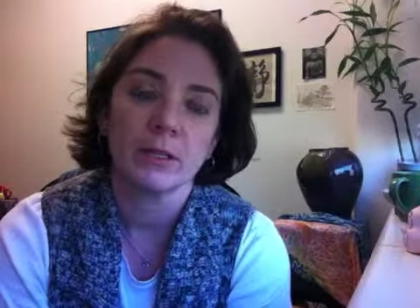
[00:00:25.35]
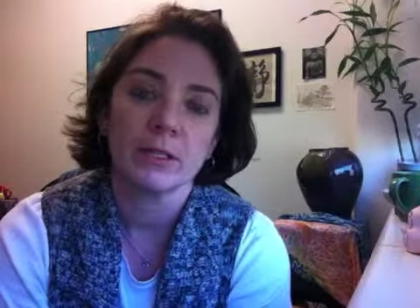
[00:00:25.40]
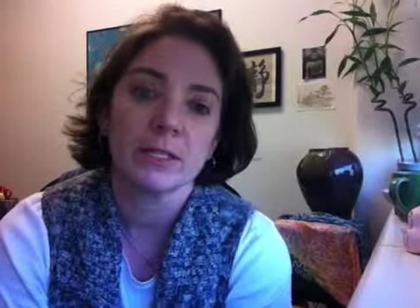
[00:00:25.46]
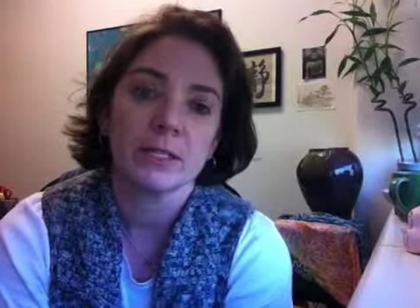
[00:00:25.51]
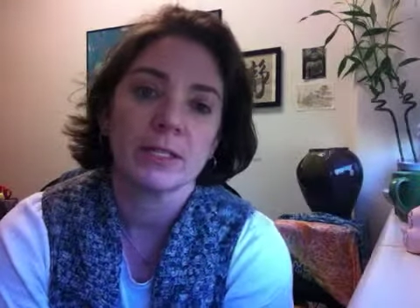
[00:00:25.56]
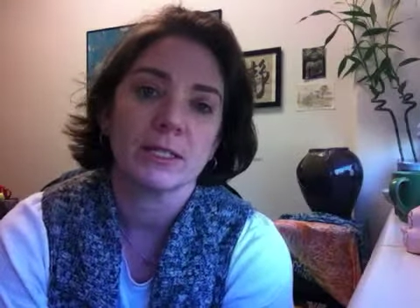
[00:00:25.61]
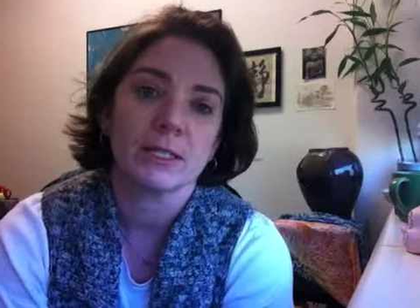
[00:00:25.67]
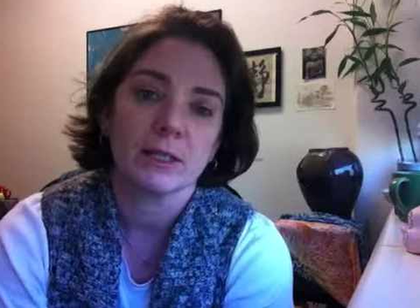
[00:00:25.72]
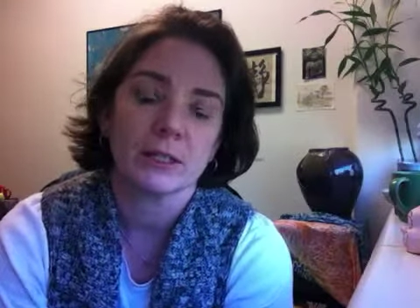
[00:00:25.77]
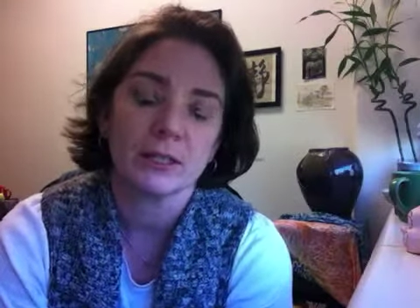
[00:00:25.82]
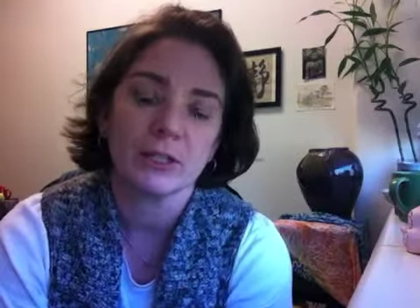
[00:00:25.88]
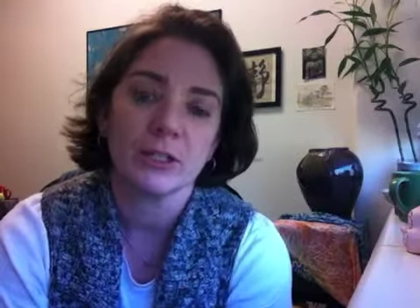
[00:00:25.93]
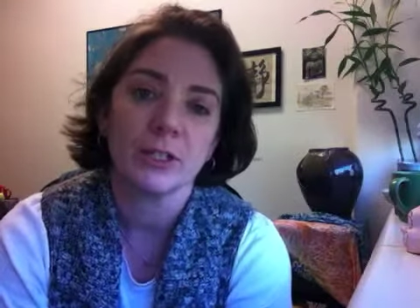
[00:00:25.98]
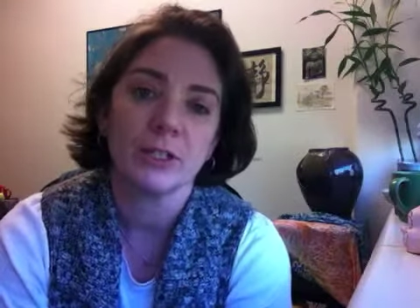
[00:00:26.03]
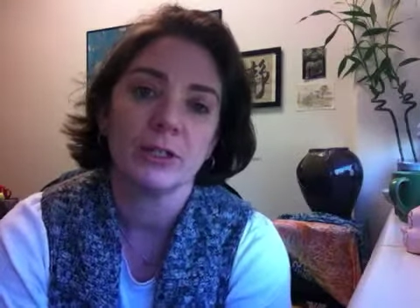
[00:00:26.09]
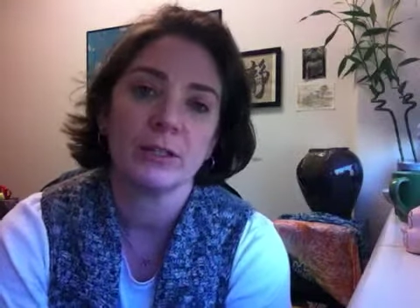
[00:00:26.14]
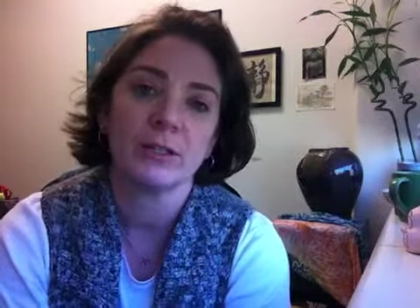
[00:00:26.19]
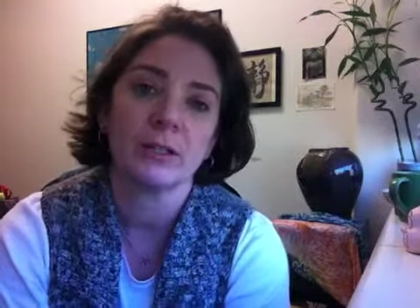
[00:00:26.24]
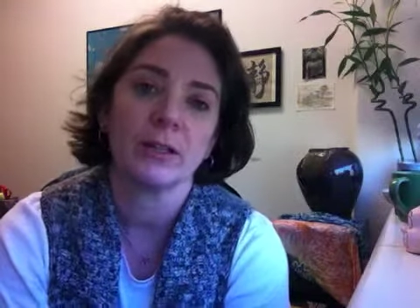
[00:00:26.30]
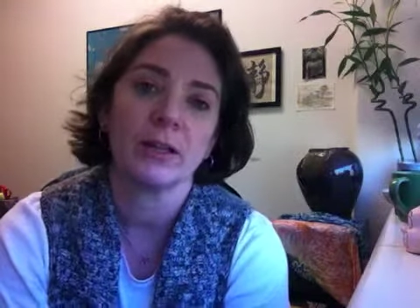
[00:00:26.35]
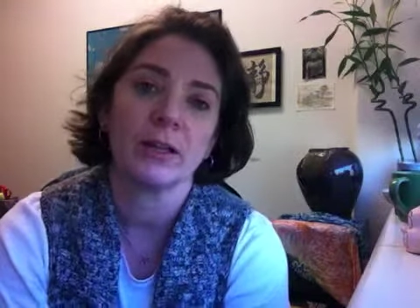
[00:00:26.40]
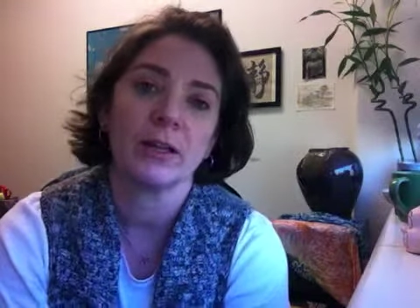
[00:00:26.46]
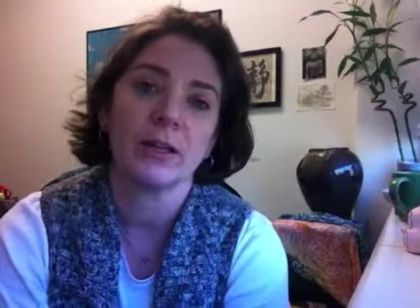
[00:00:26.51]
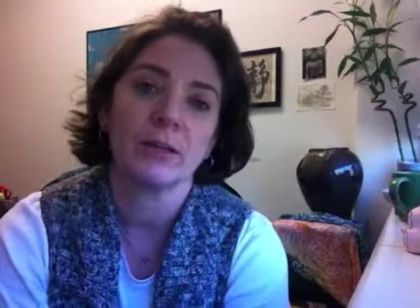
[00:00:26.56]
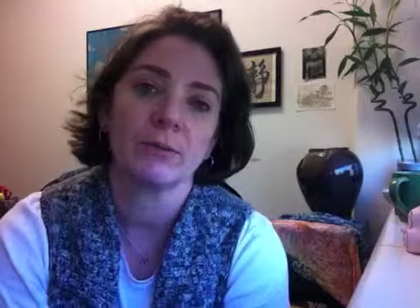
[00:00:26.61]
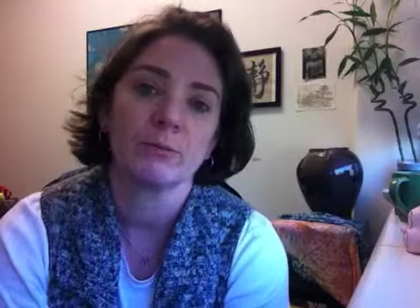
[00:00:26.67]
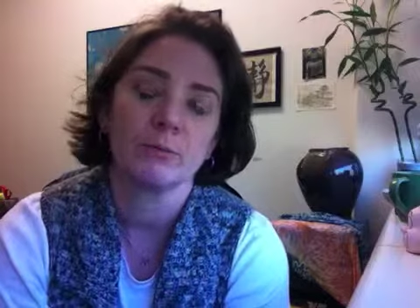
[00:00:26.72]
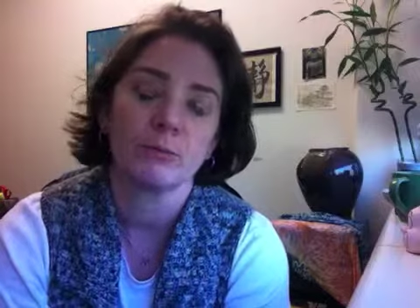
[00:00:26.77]
discussion
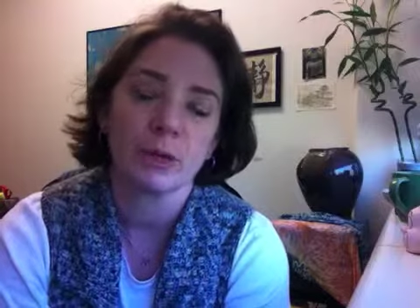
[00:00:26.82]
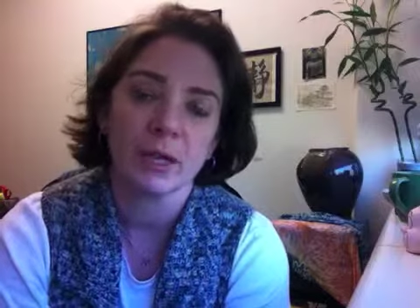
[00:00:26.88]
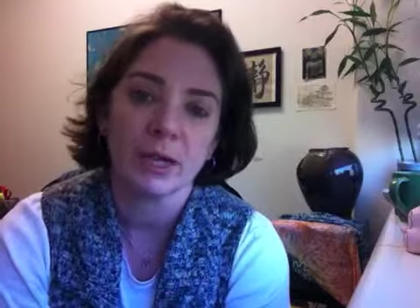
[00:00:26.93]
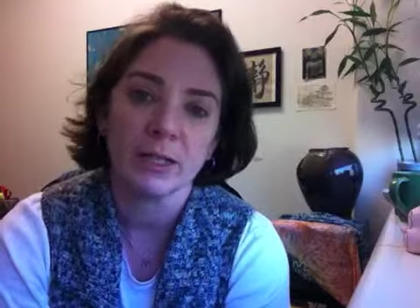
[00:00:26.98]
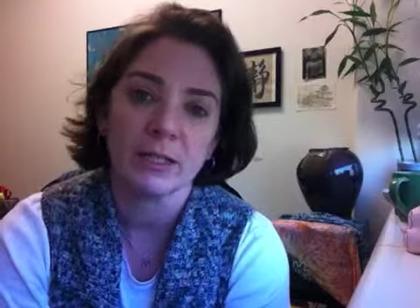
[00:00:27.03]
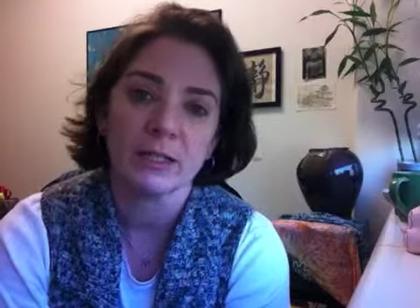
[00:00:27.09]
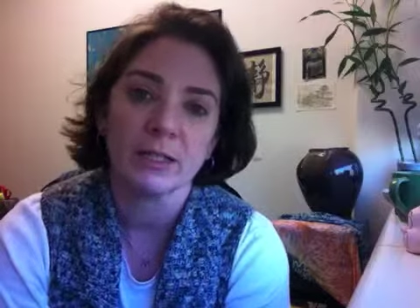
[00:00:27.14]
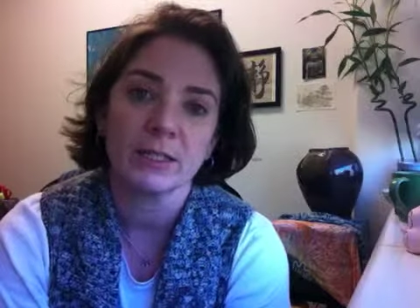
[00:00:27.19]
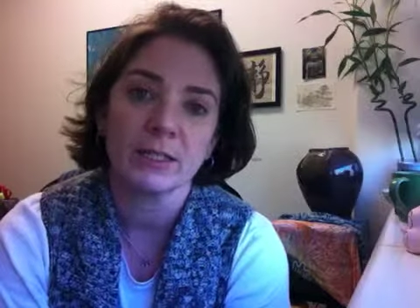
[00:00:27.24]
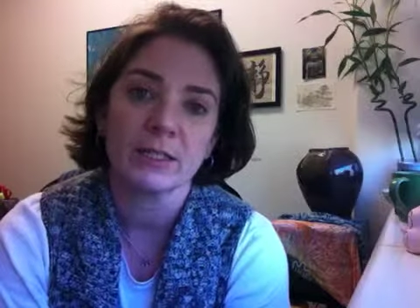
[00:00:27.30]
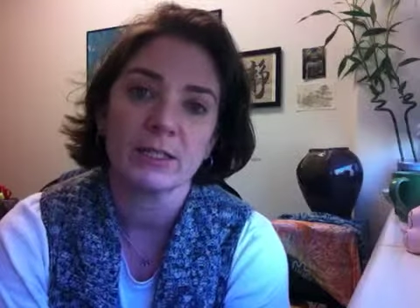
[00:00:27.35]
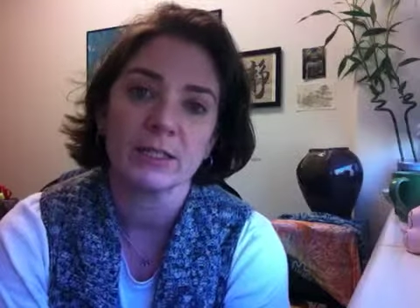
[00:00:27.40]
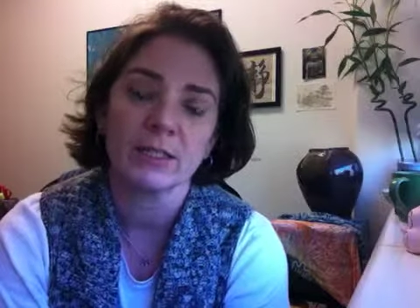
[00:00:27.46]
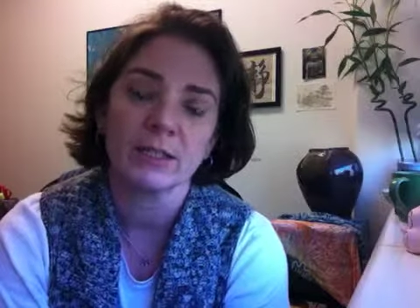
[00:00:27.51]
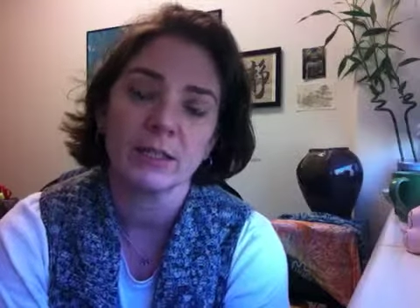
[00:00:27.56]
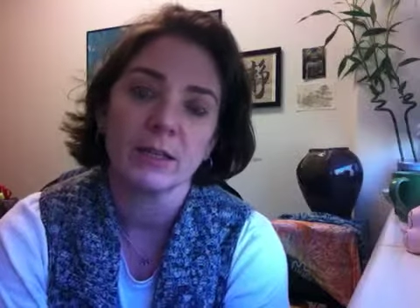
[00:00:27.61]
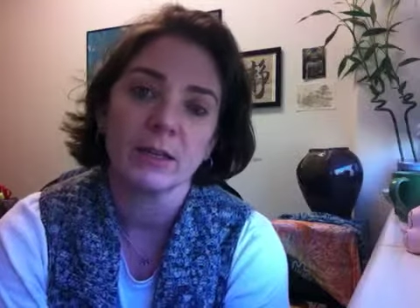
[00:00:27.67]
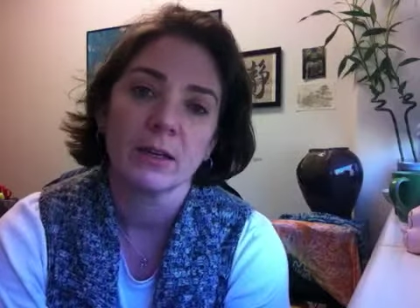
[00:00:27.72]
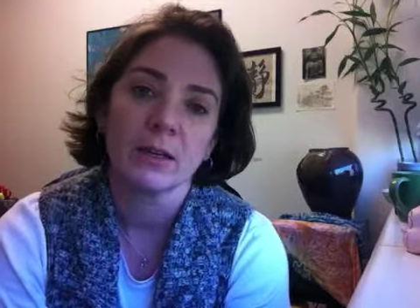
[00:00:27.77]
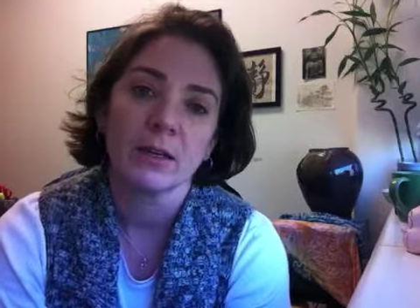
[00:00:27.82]
and practice